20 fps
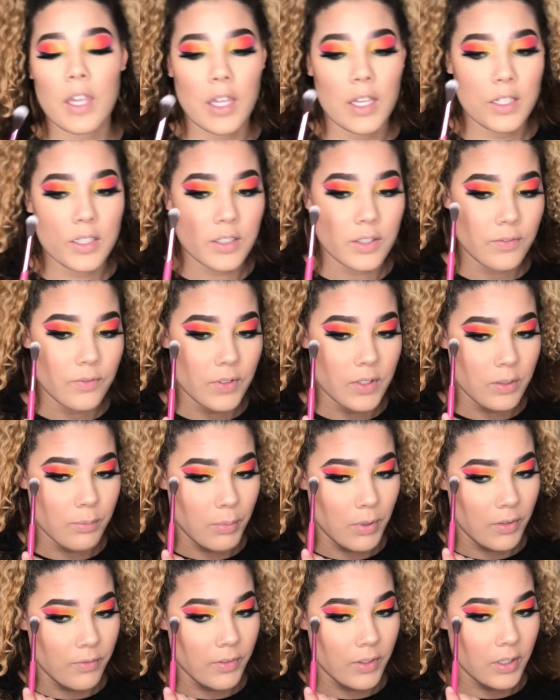and just fits
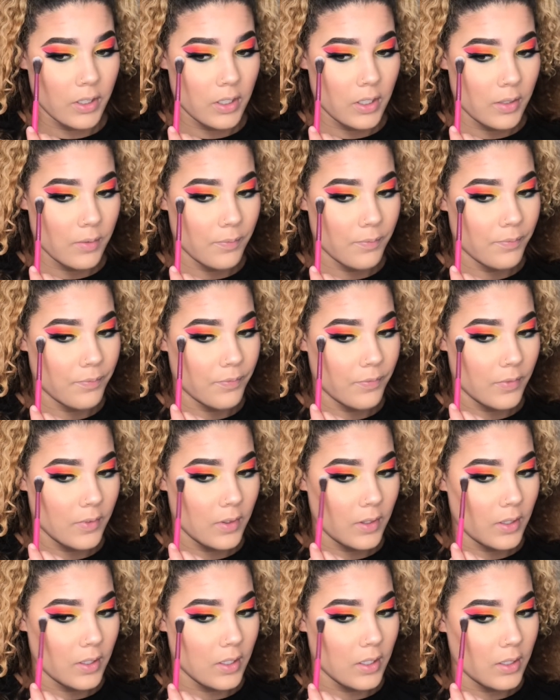perfectly.
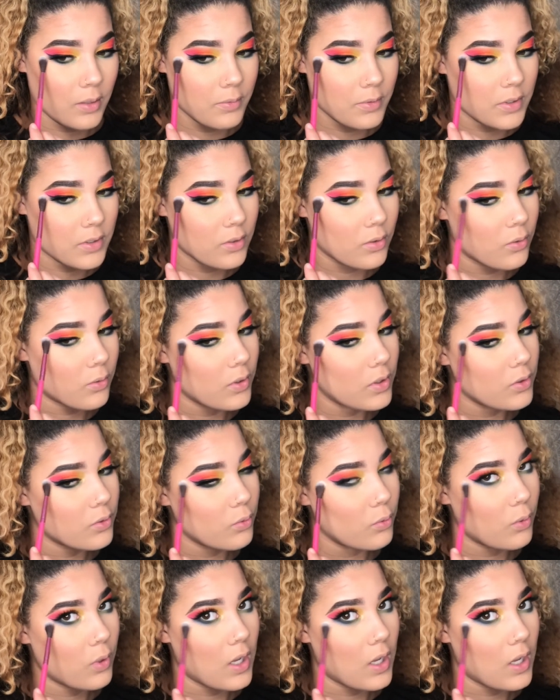And I'm just going to